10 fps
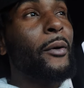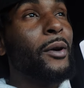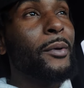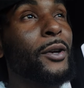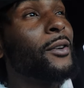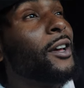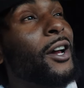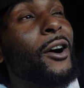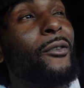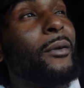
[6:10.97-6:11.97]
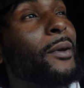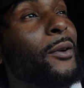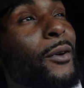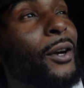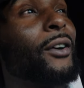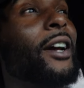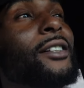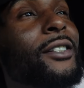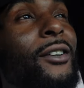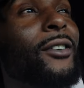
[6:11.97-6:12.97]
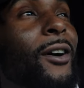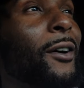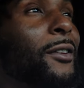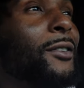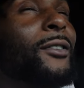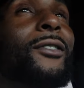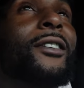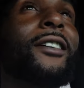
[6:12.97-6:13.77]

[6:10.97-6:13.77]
We be going crazy on Call of Duty,